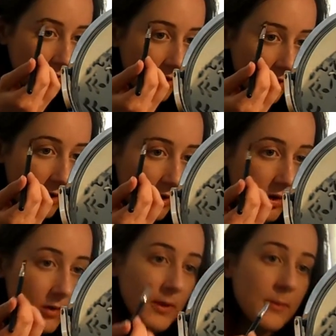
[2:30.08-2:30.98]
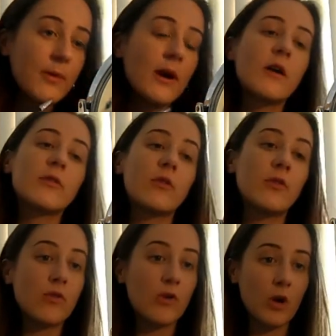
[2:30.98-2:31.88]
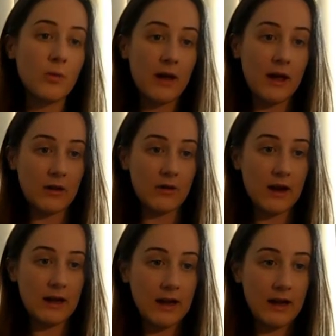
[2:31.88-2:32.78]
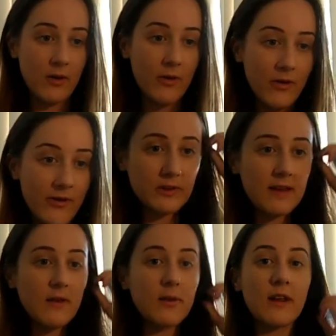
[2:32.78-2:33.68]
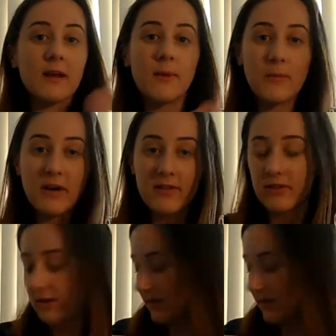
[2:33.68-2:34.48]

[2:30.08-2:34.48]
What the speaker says: god, my brows are so bad right now. Normally when I get my brows